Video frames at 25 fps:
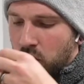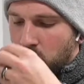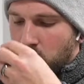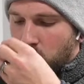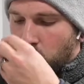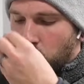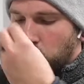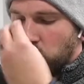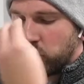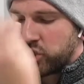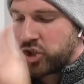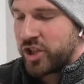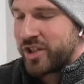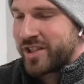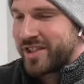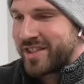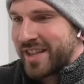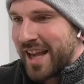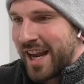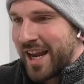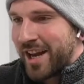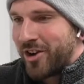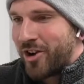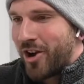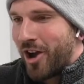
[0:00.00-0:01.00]
we'll just
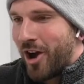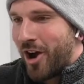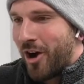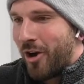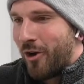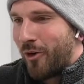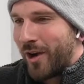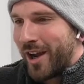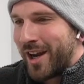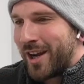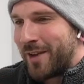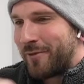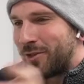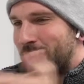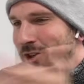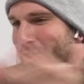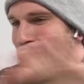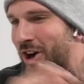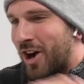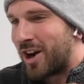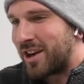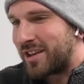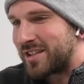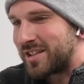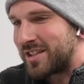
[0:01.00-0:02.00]
say no, and if the
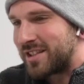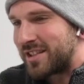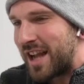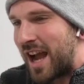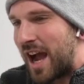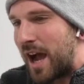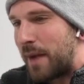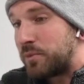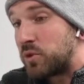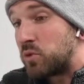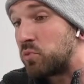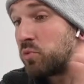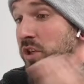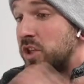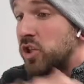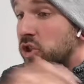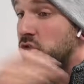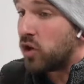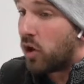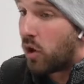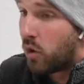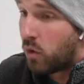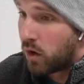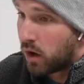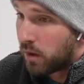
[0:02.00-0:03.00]
dog stops, we
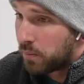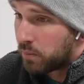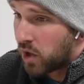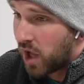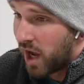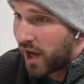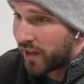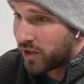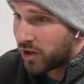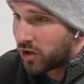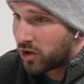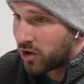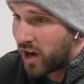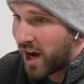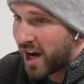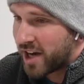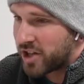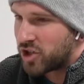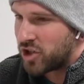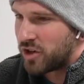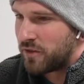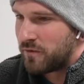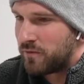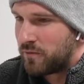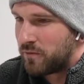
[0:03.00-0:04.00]
don't apply the
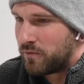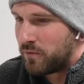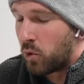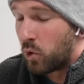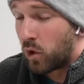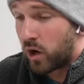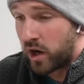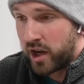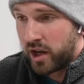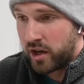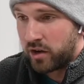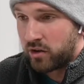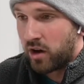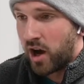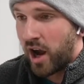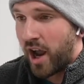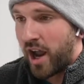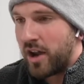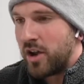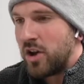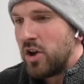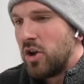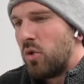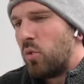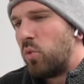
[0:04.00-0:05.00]
correction for it,
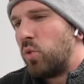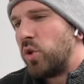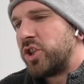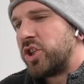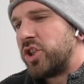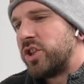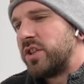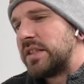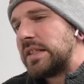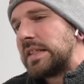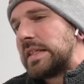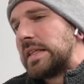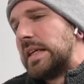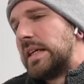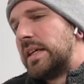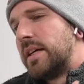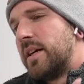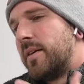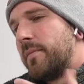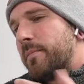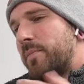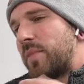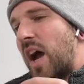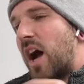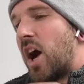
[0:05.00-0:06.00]
right? Which is
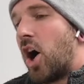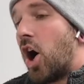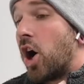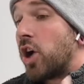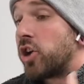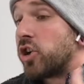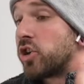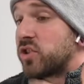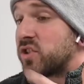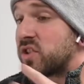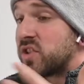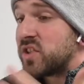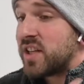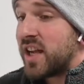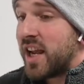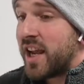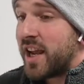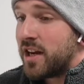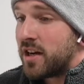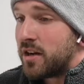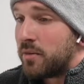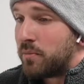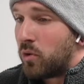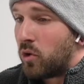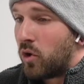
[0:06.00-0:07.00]

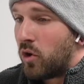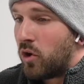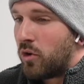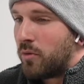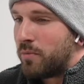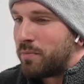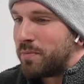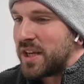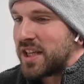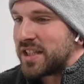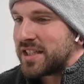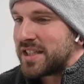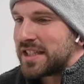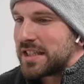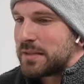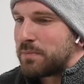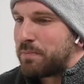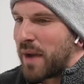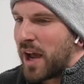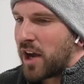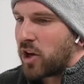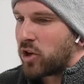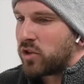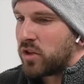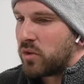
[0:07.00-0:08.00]
understandable because it's
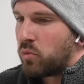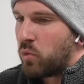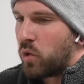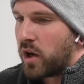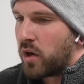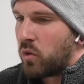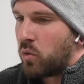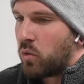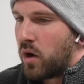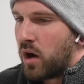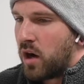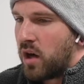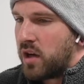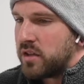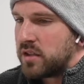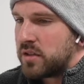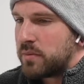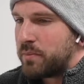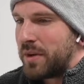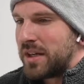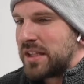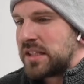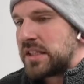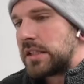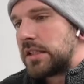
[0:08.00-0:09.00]
better than what it
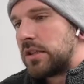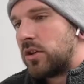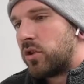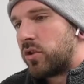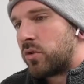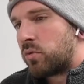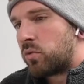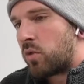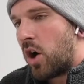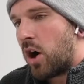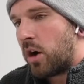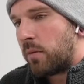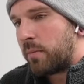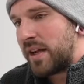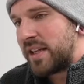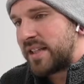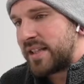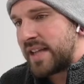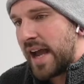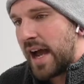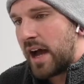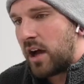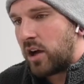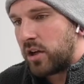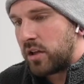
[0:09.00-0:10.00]
was, but it's still the wrong
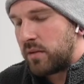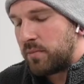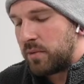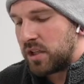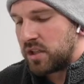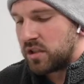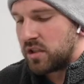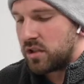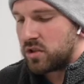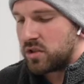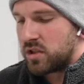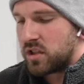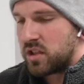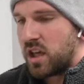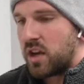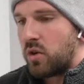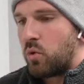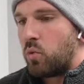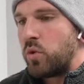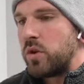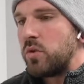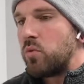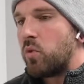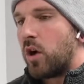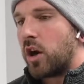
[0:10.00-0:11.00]
mentality, because here's the
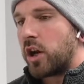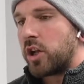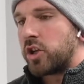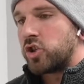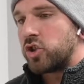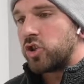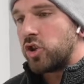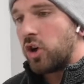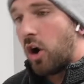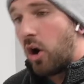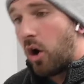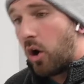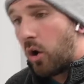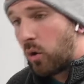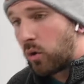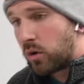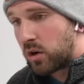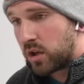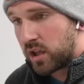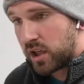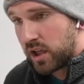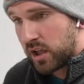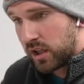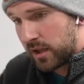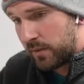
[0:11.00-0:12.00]
thing, we want to
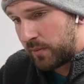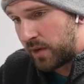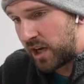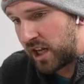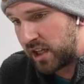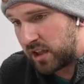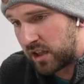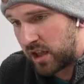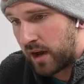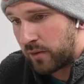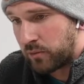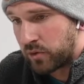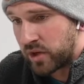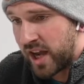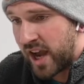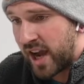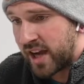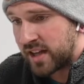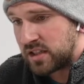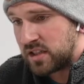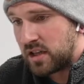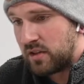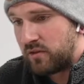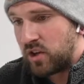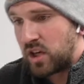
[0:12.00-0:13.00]
totally eliminate that
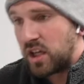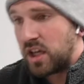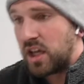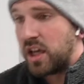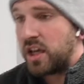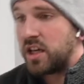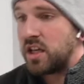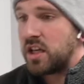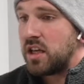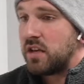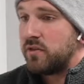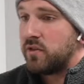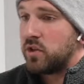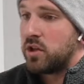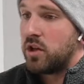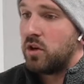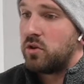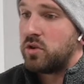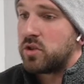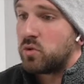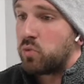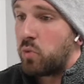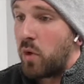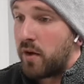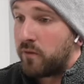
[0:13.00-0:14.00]
reactivity. And even
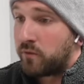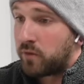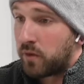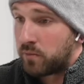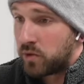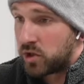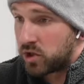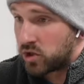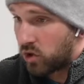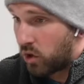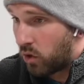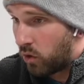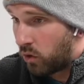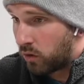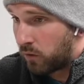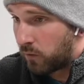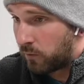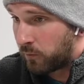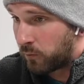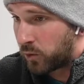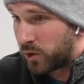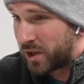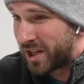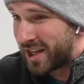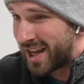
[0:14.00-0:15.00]
though it's went from the total
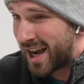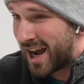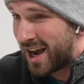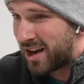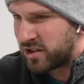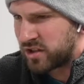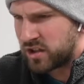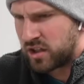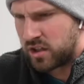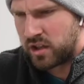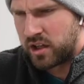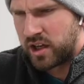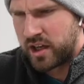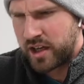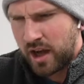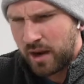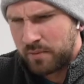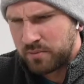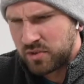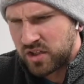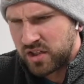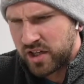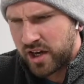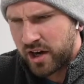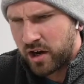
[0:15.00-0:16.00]
freak out to like
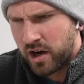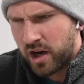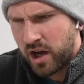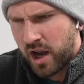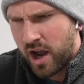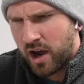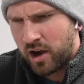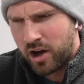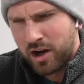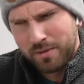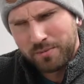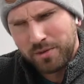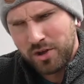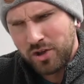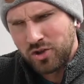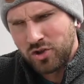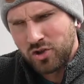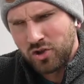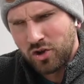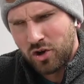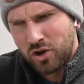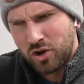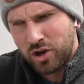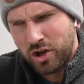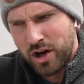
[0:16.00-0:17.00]
I'm staring out and I'm
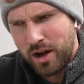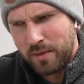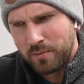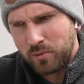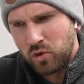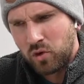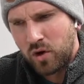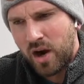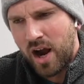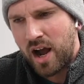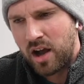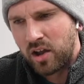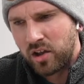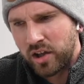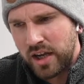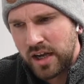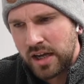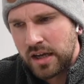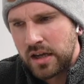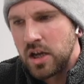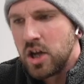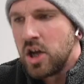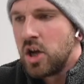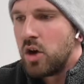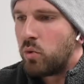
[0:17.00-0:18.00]
concerned and I'm
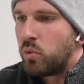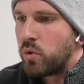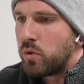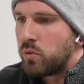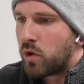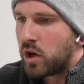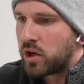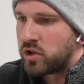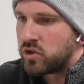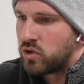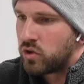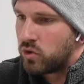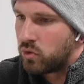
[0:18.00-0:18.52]
growling, we want to do